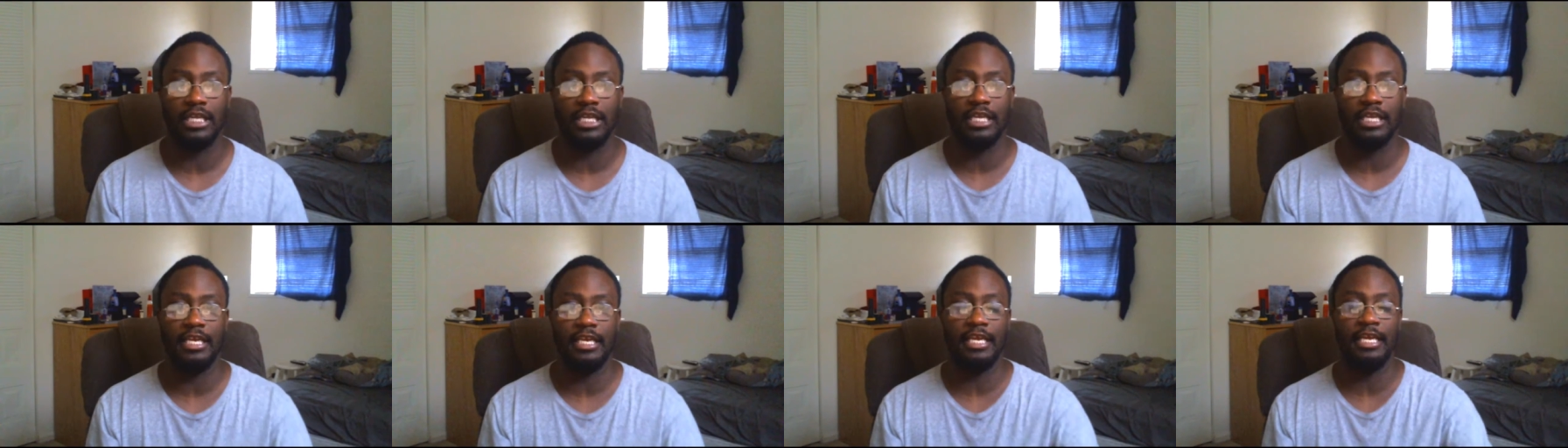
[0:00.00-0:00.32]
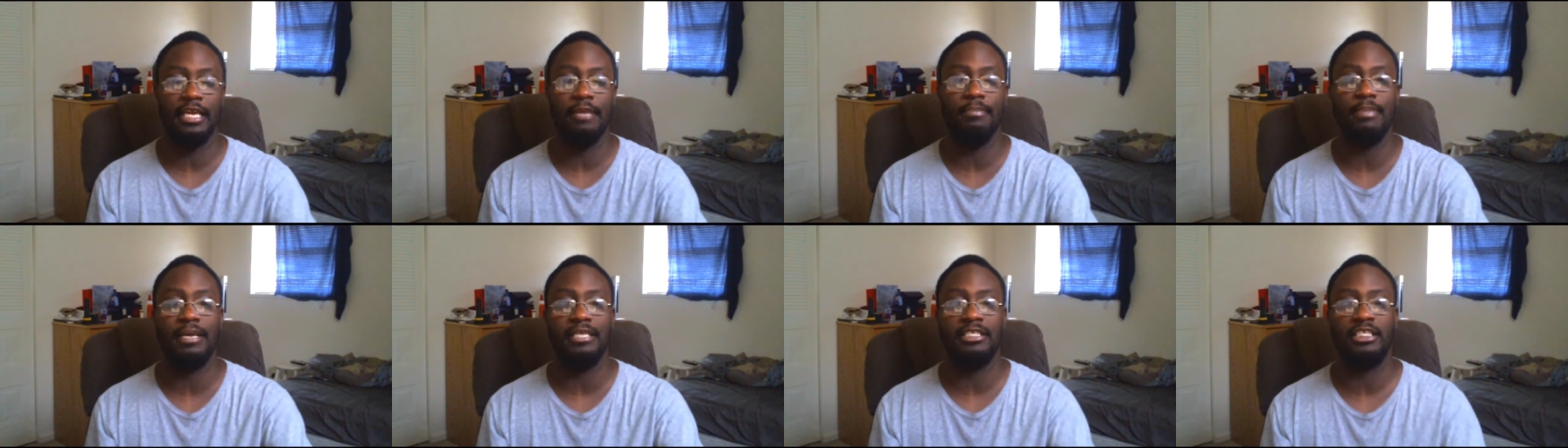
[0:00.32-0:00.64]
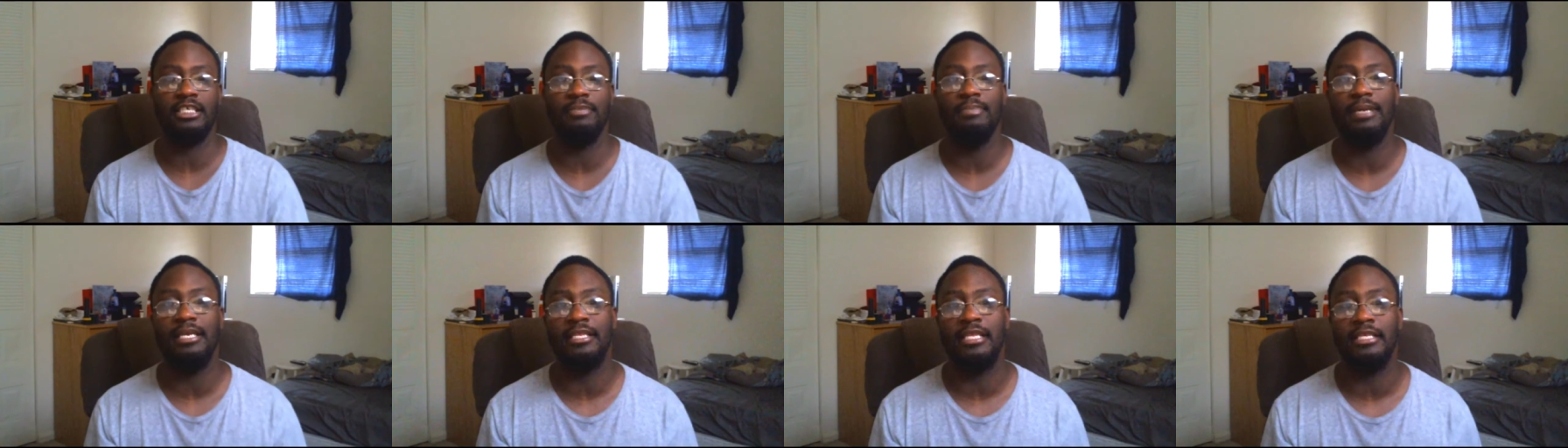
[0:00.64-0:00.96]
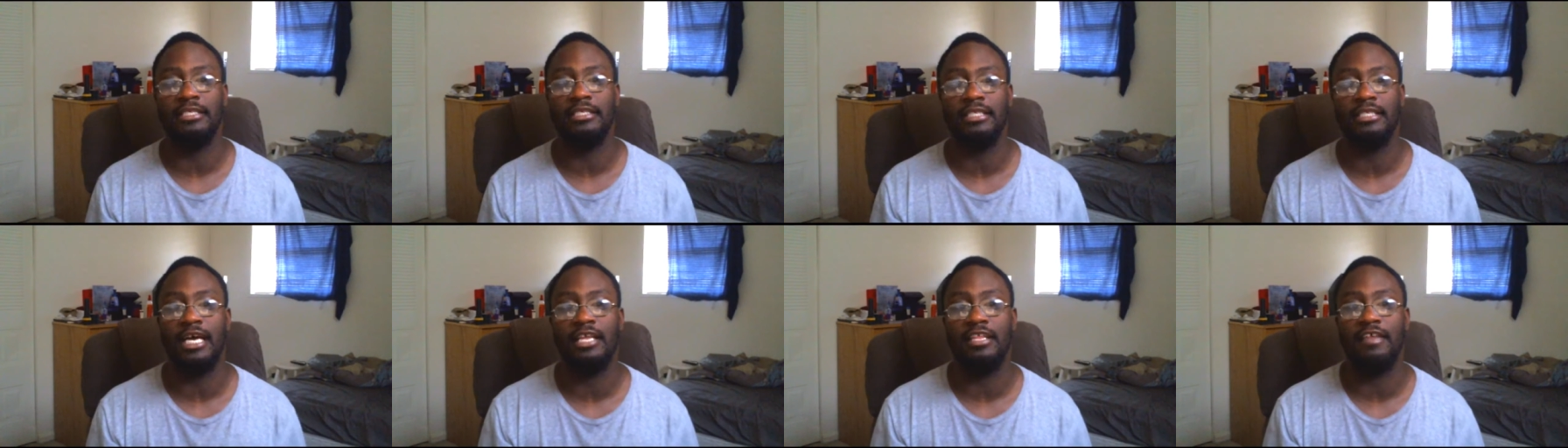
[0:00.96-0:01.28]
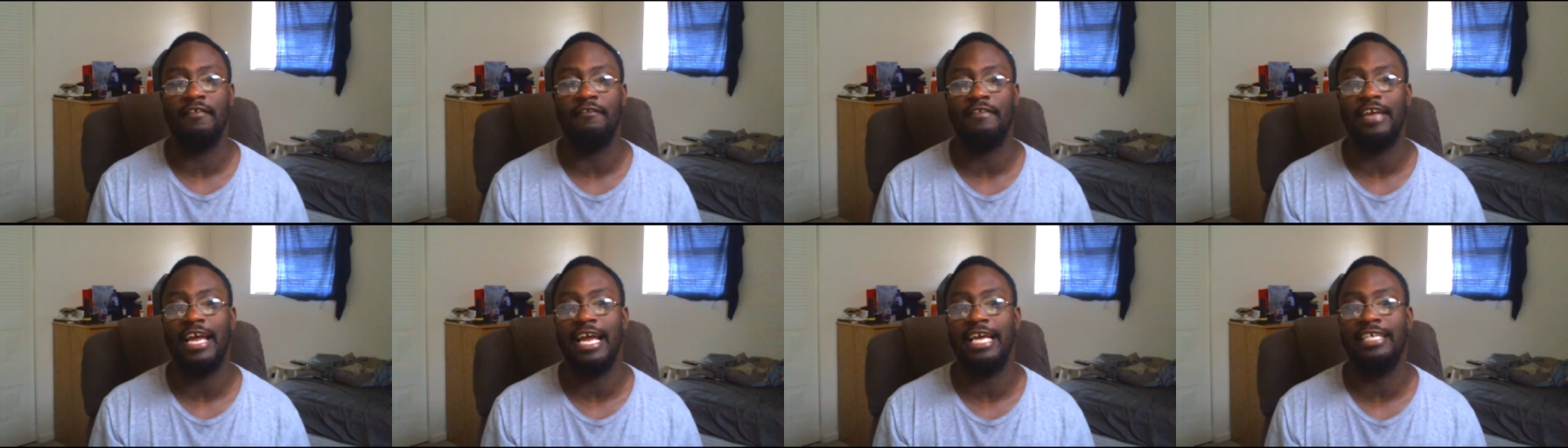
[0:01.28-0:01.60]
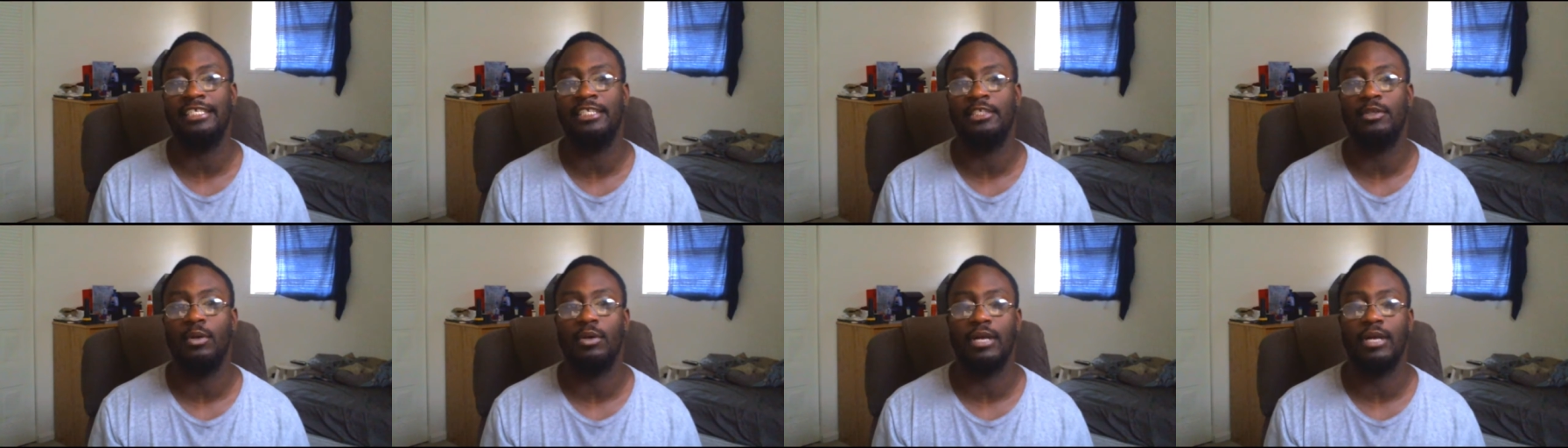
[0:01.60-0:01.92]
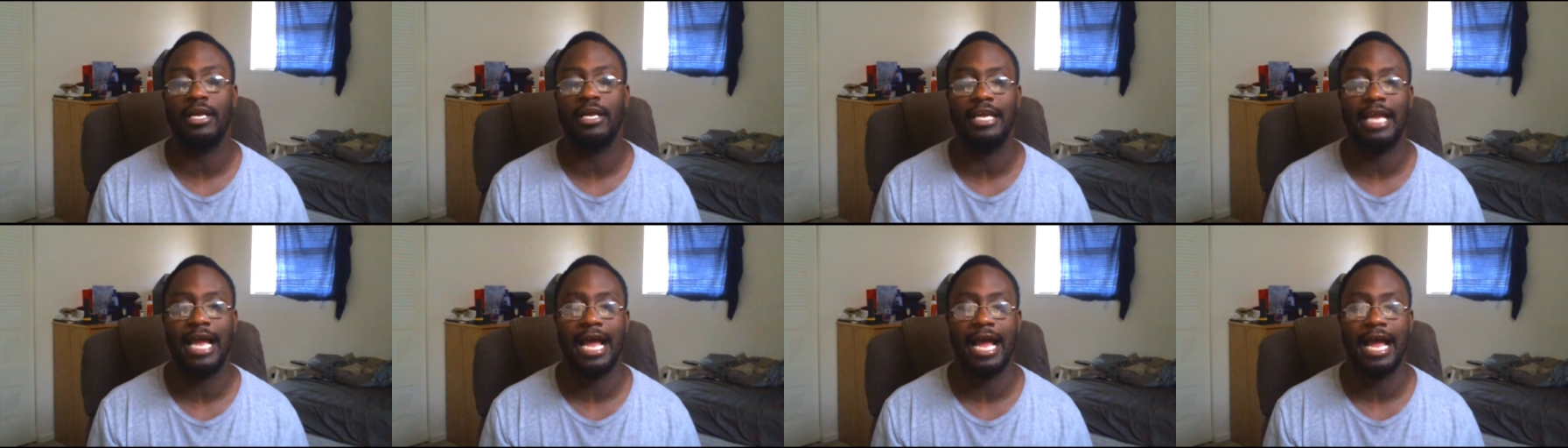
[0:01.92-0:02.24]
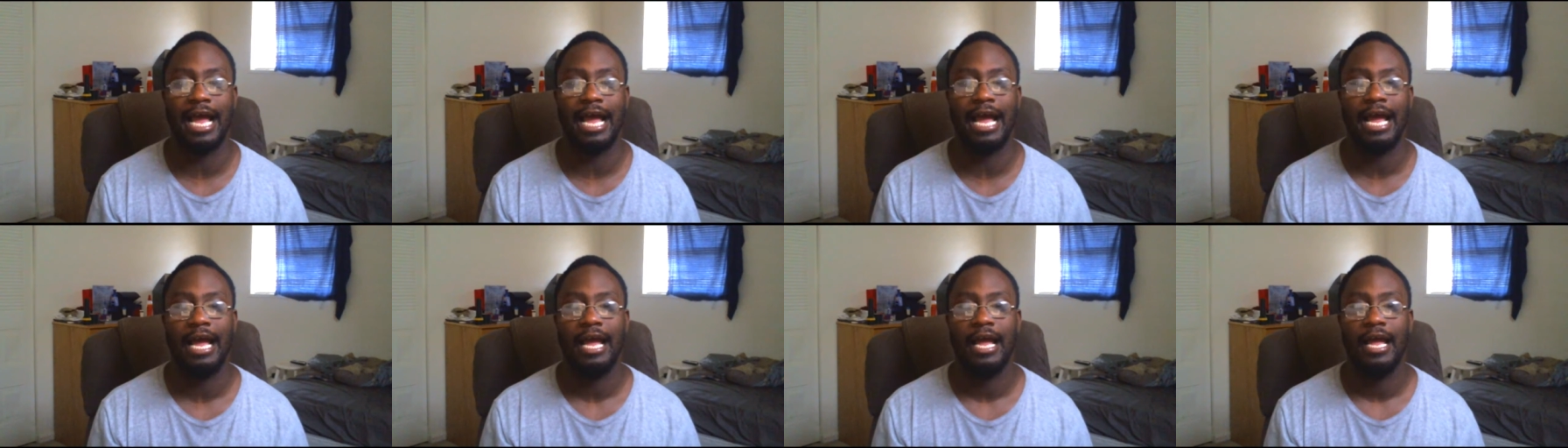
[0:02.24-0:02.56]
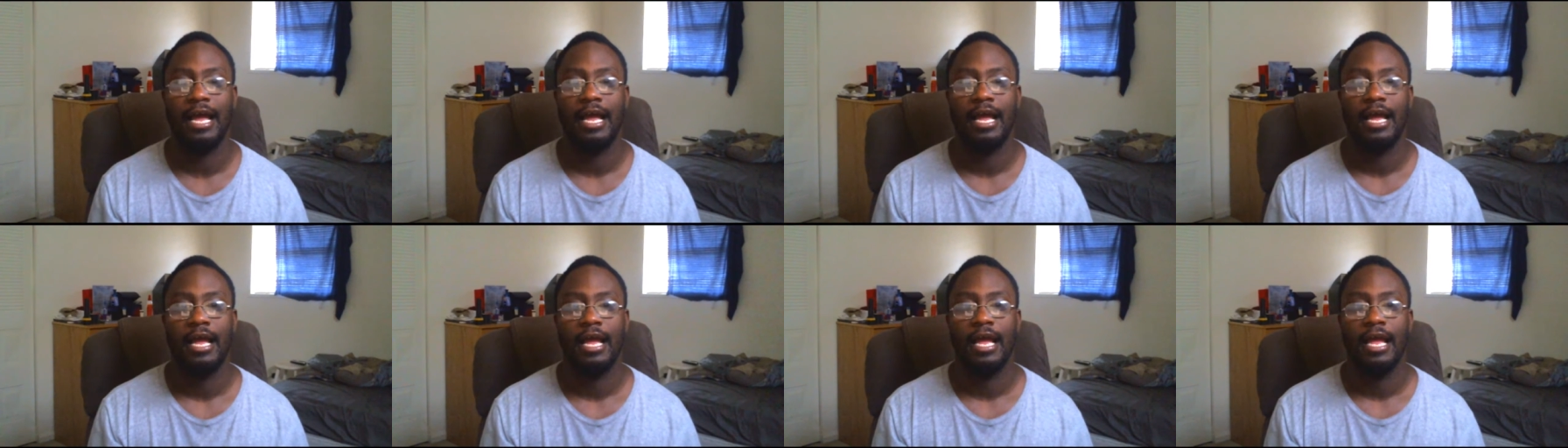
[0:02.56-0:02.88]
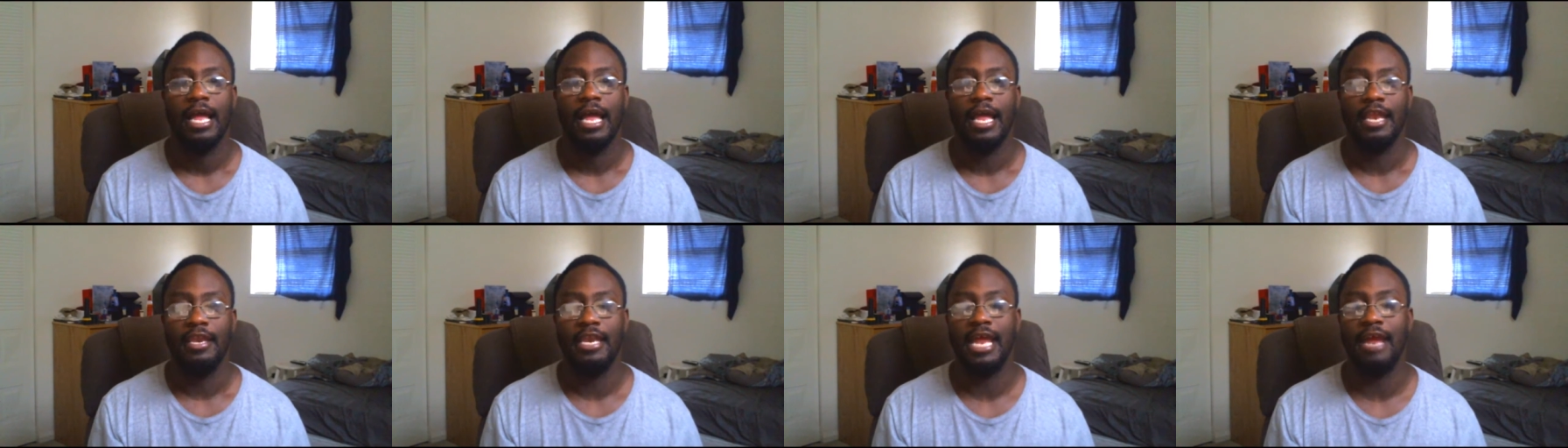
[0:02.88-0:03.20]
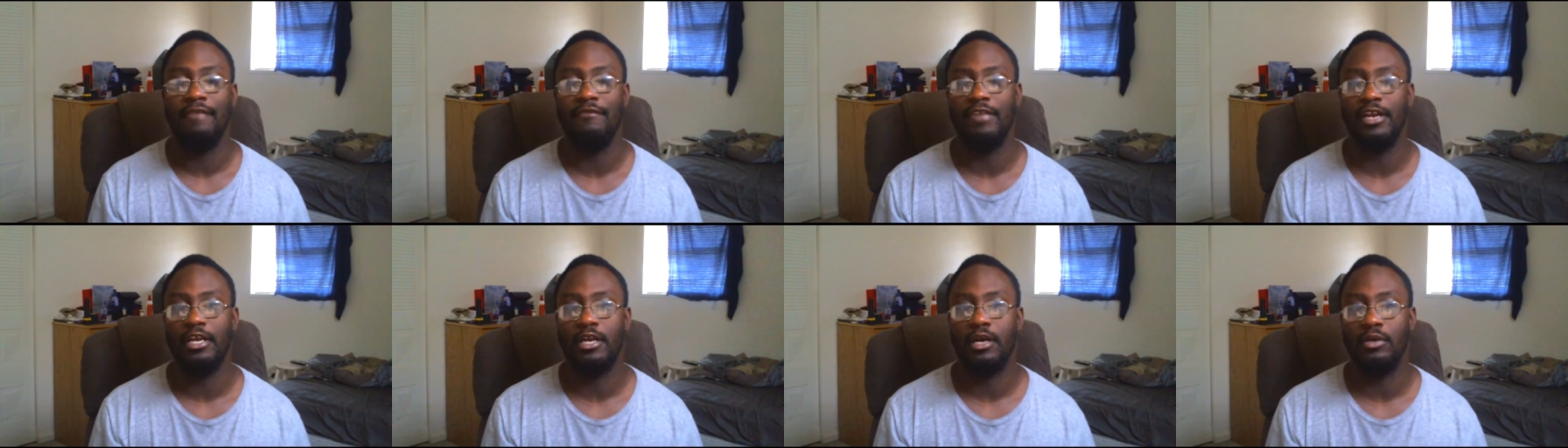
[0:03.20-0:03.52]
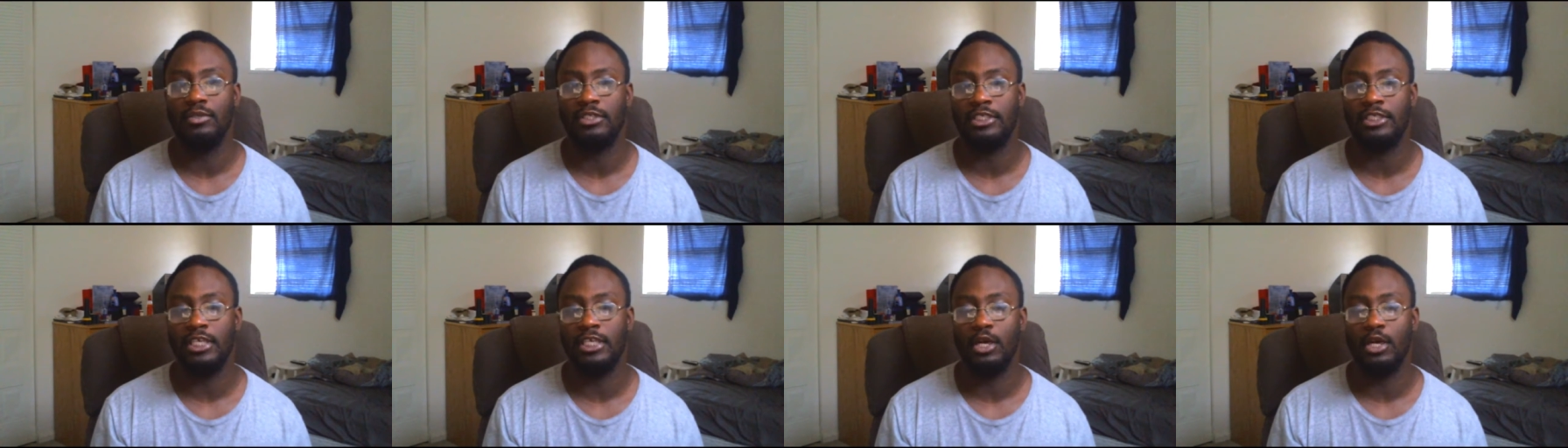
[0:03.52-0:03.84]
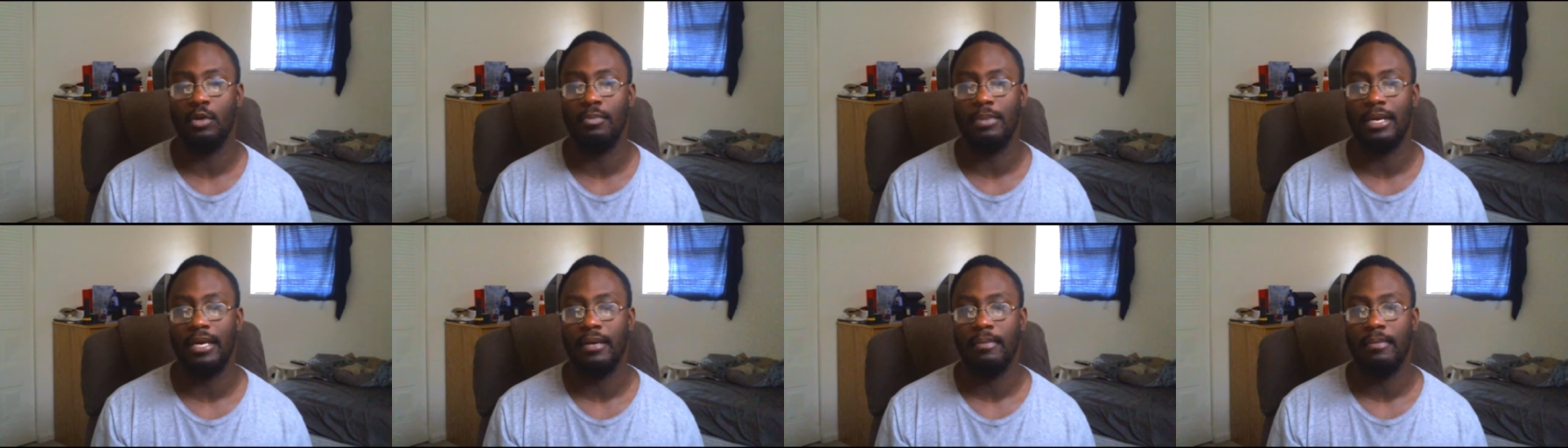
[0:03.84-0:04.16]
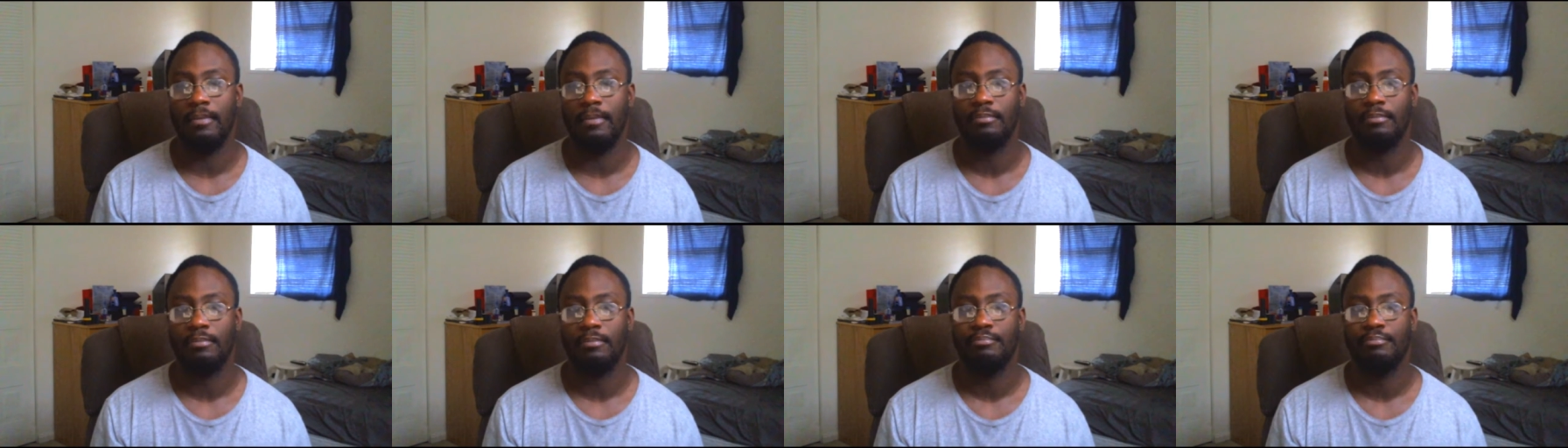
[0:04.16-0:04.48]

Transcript: And then she met this other fast-talking guy named Rico Tillman.